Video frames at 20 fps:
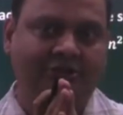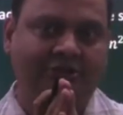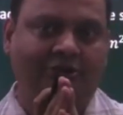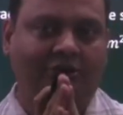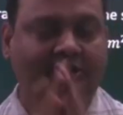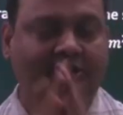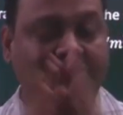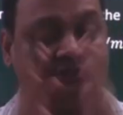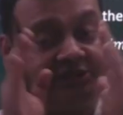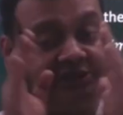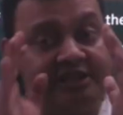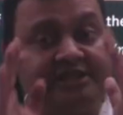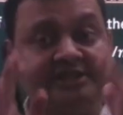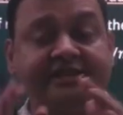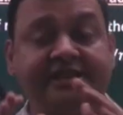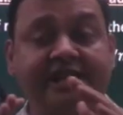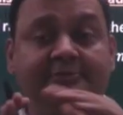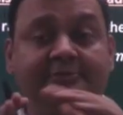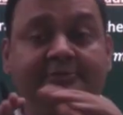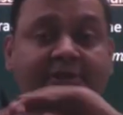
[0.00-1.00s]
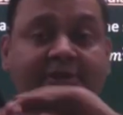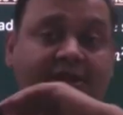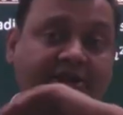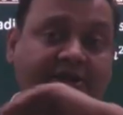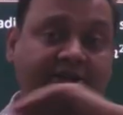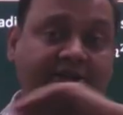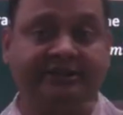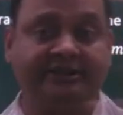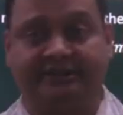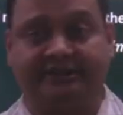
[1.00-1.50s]
or the change can be
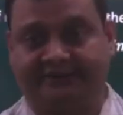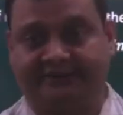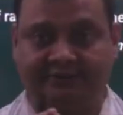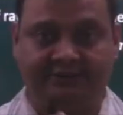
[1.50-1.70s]
continuous.